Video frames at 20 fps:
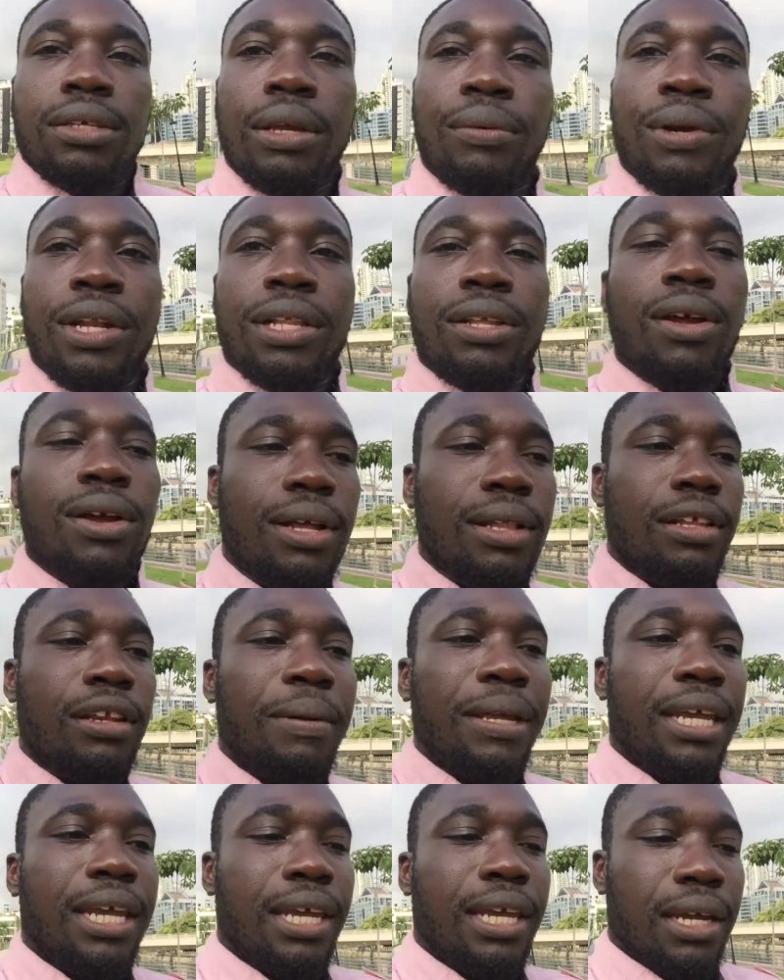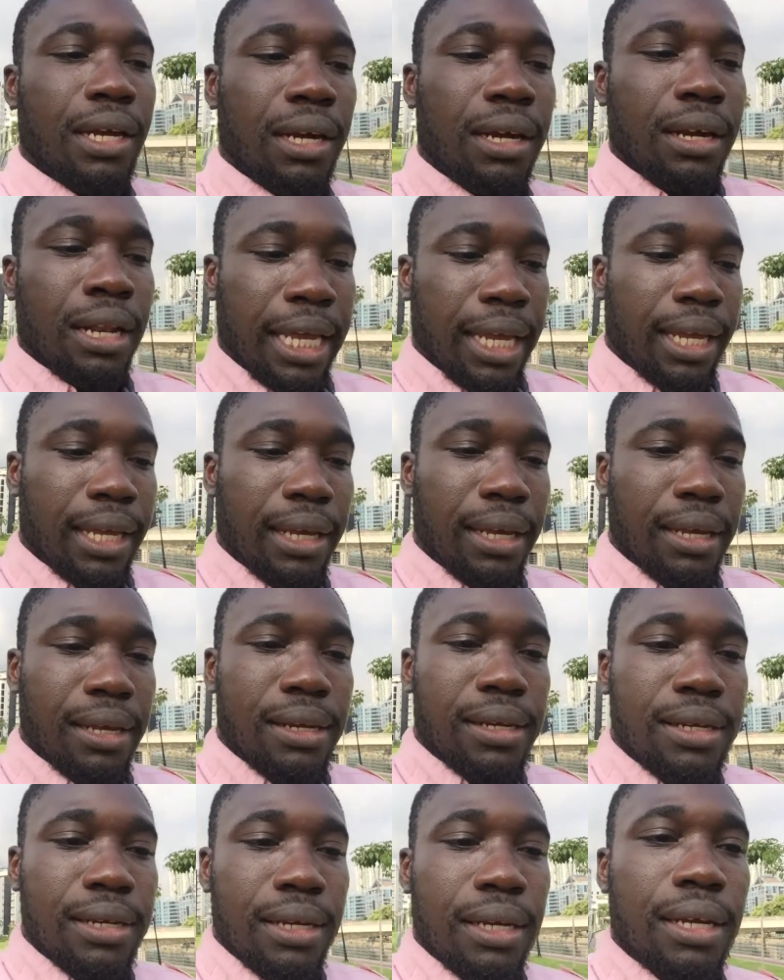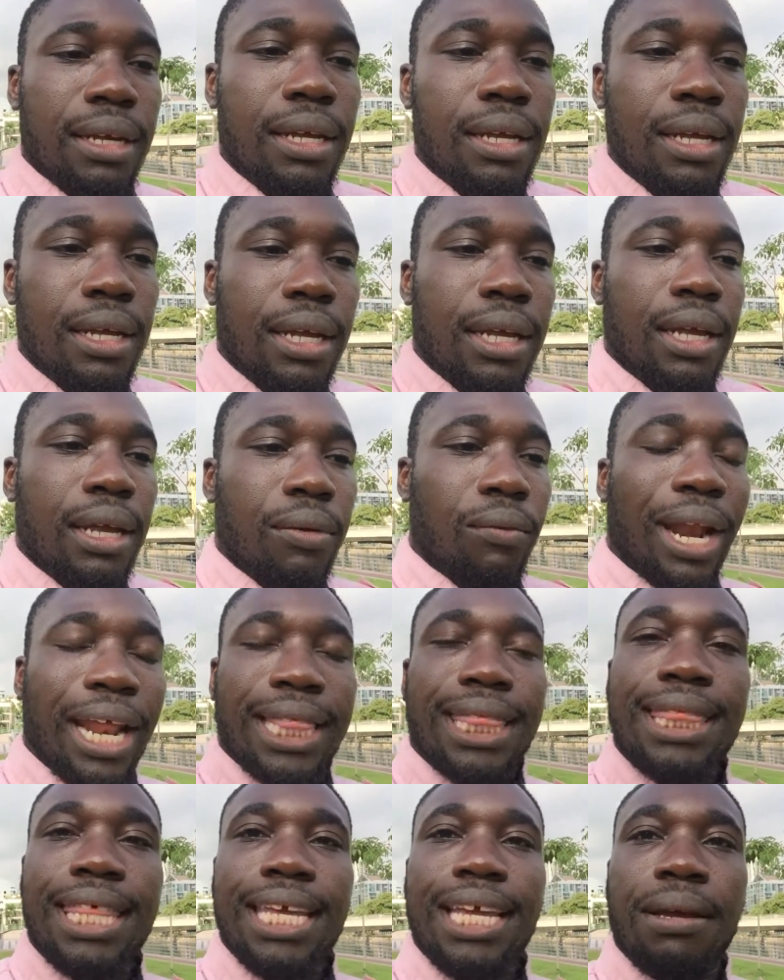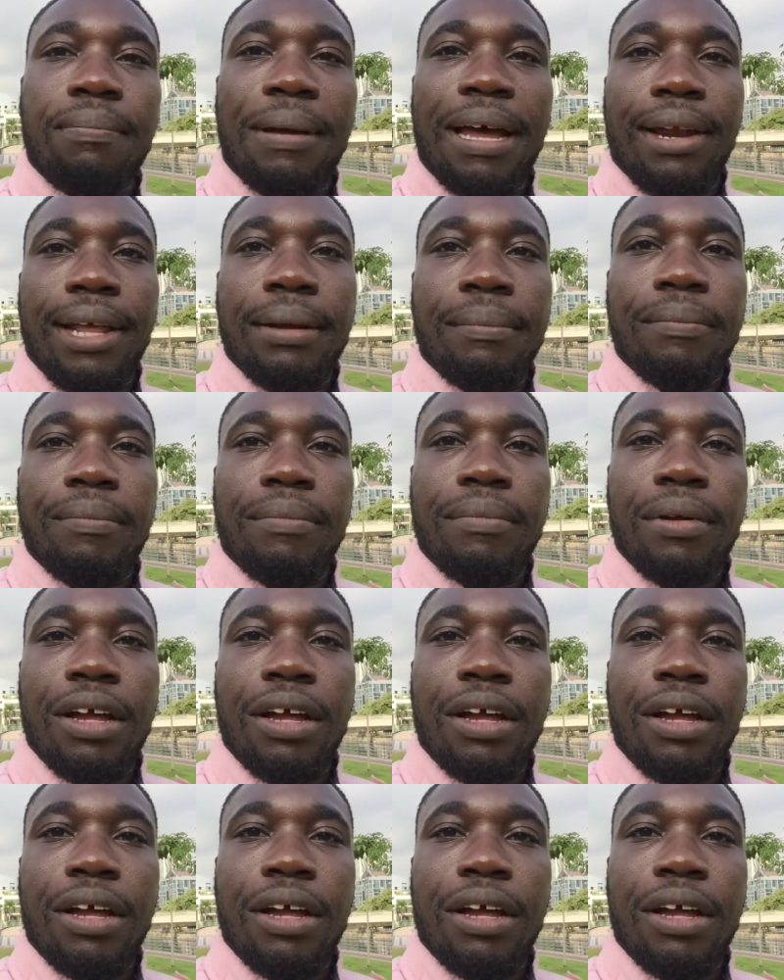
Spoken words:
So I want to talk a little bit here, like when I think about it,